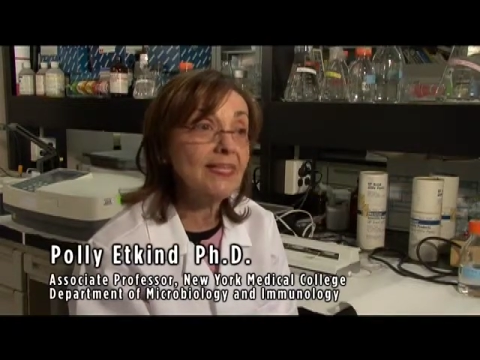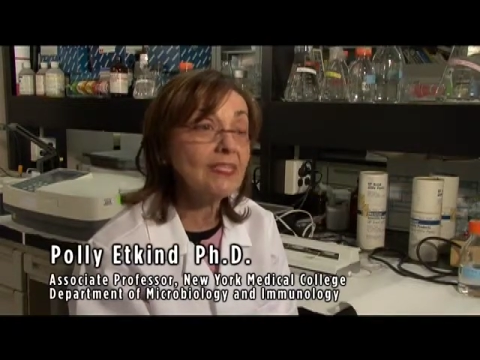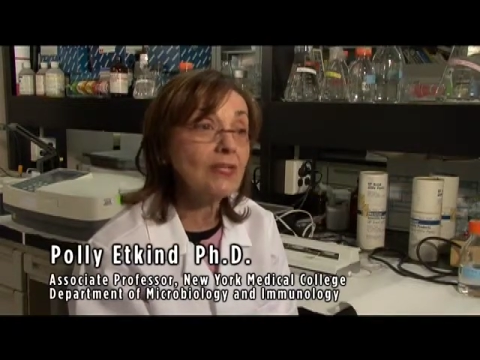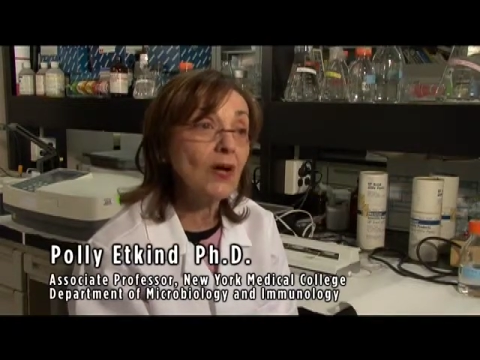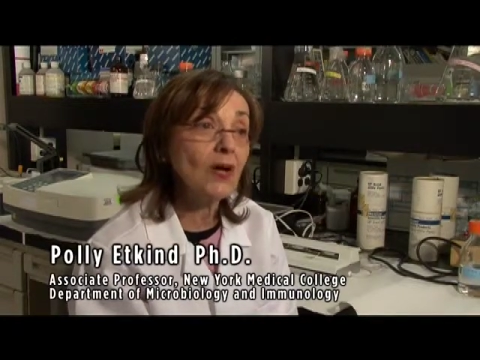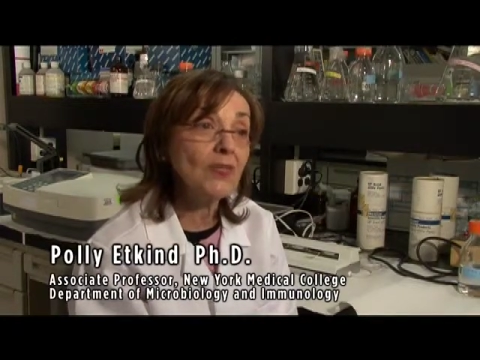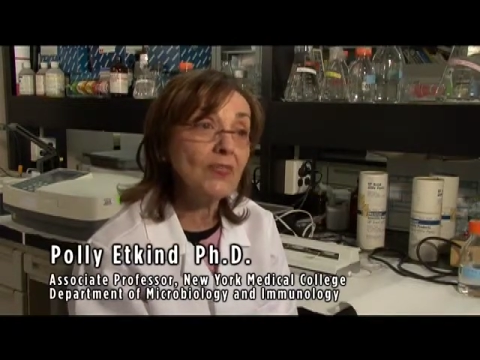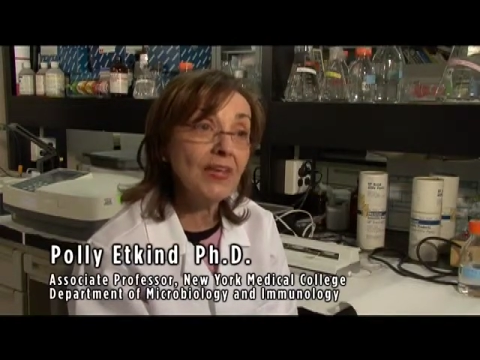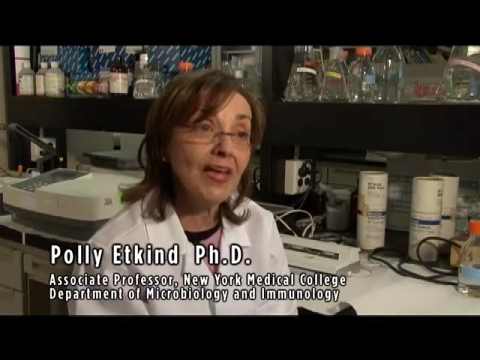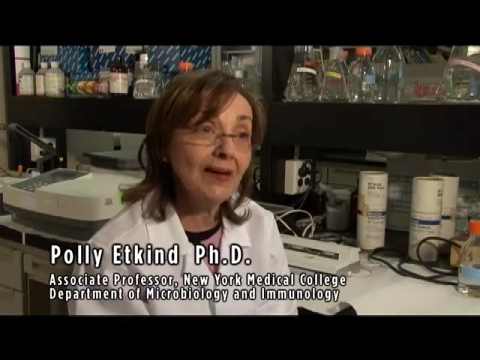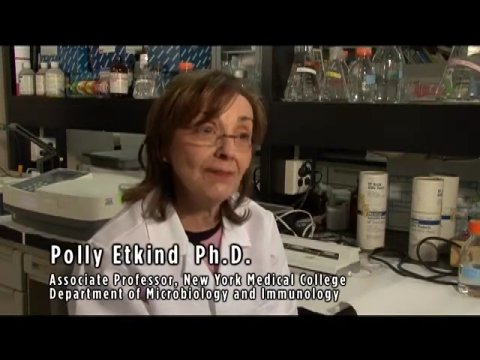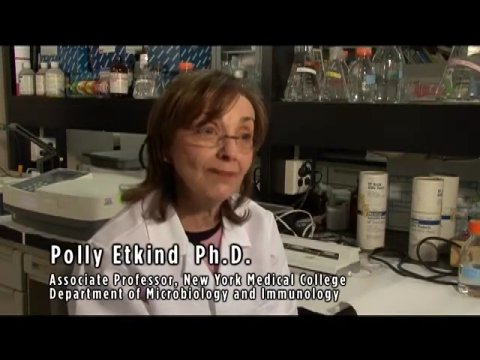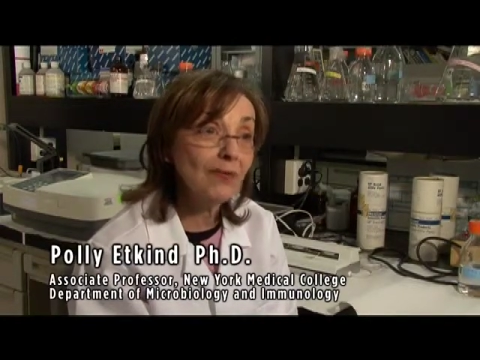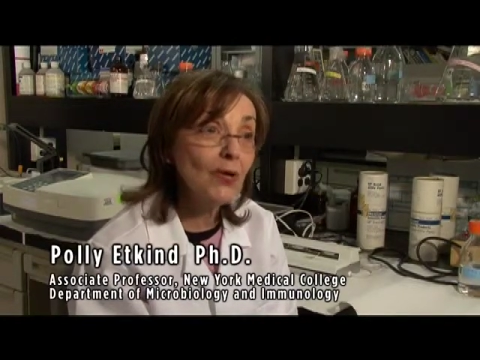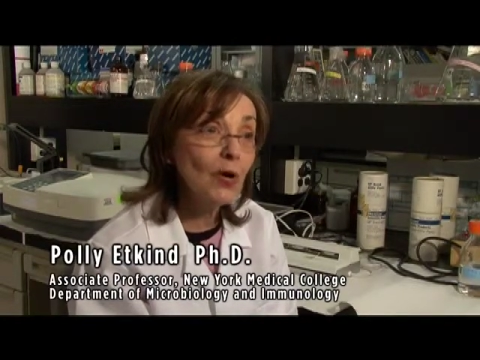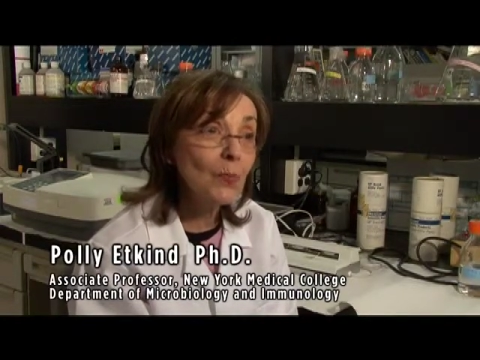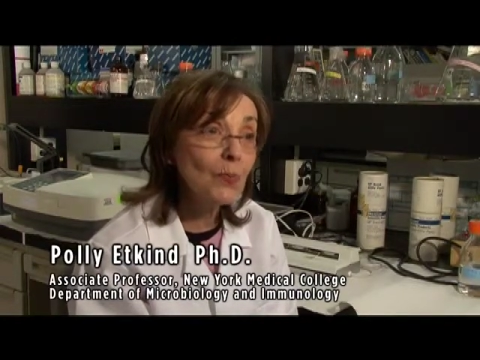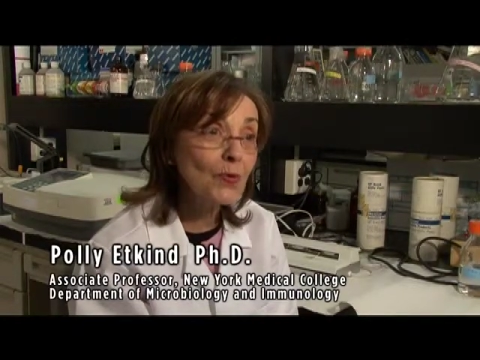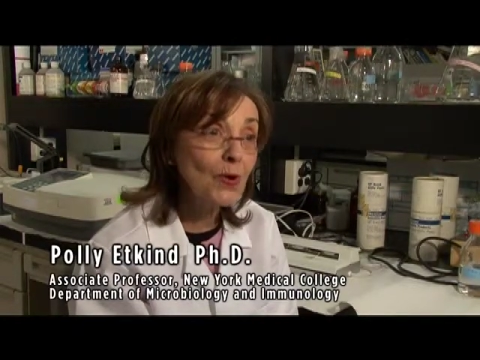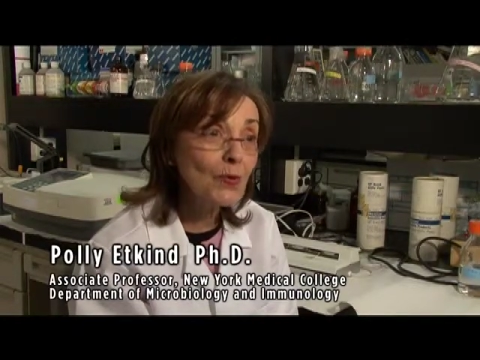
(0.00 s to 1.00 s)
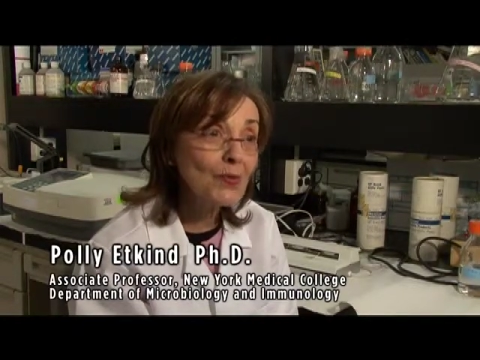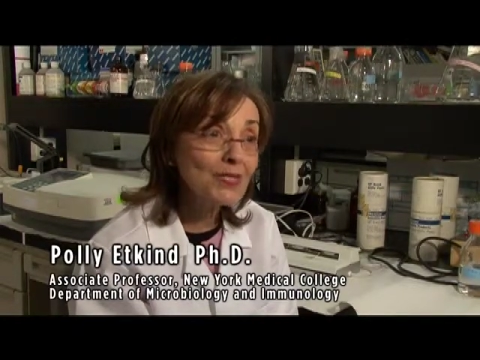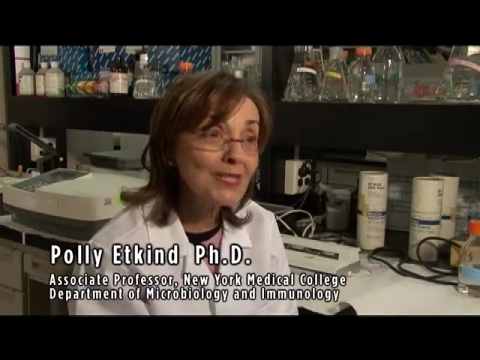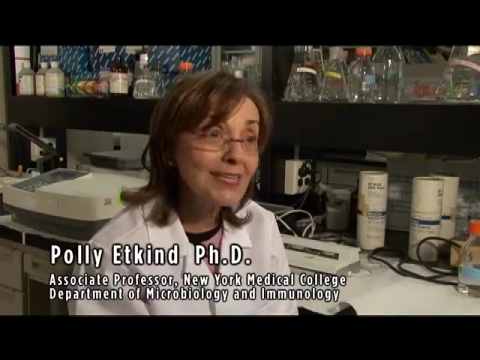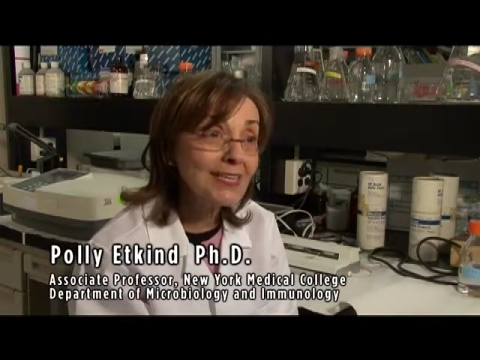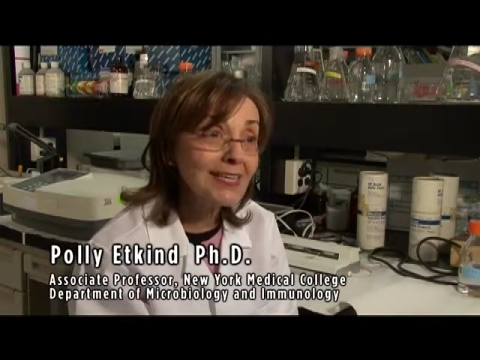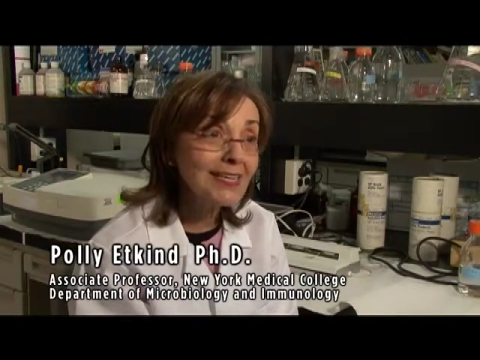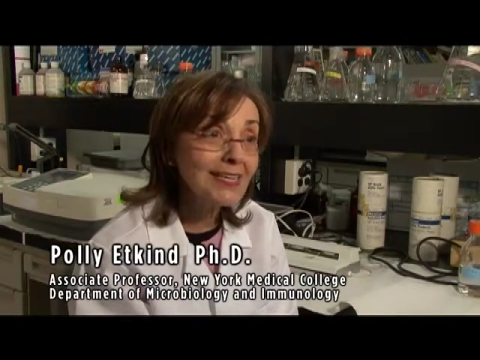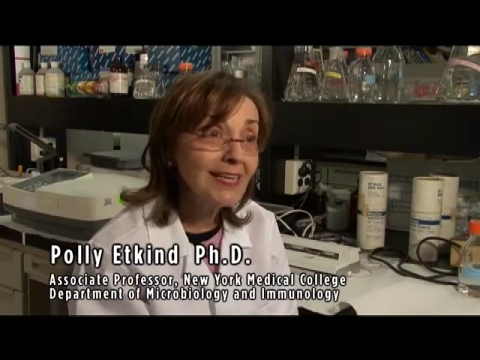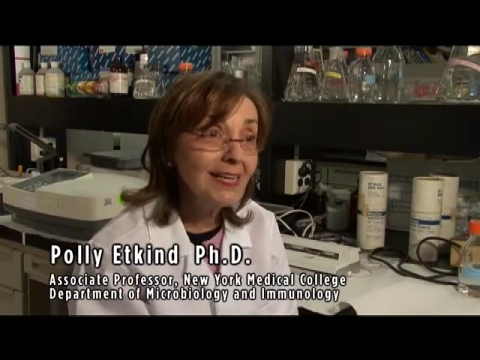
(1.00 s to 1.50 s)
It's called the envelope
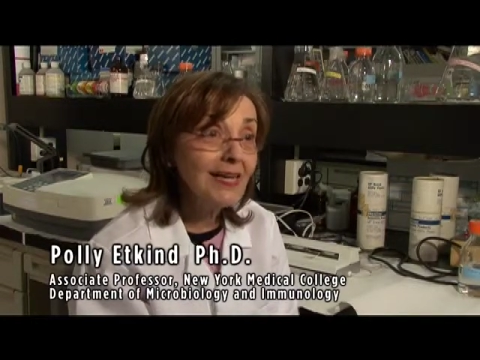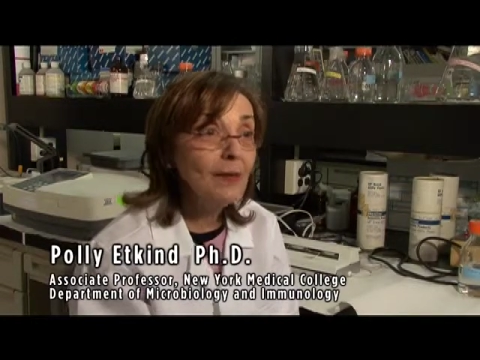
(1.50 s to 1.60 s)
protein,